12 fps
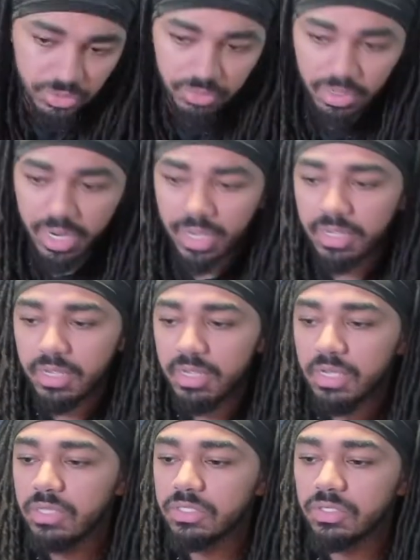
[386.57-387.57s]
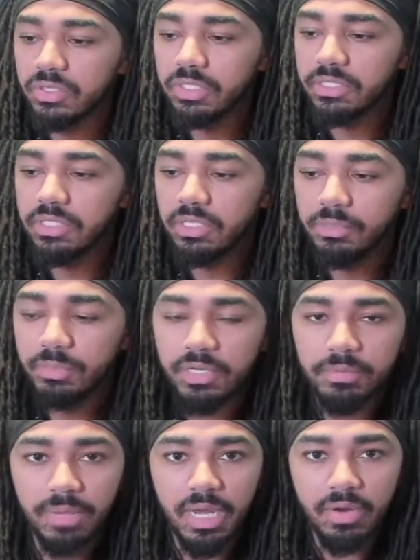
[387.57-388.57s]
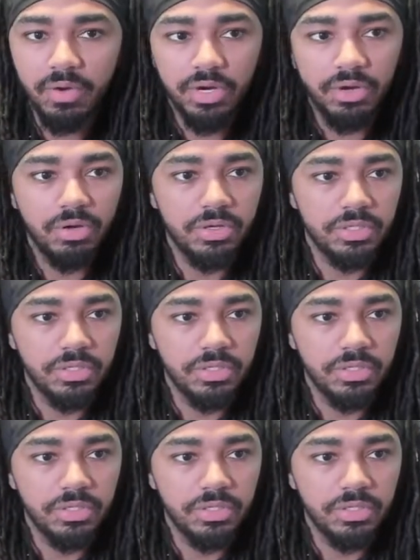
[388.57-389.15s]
right? So it's a little bit of background on,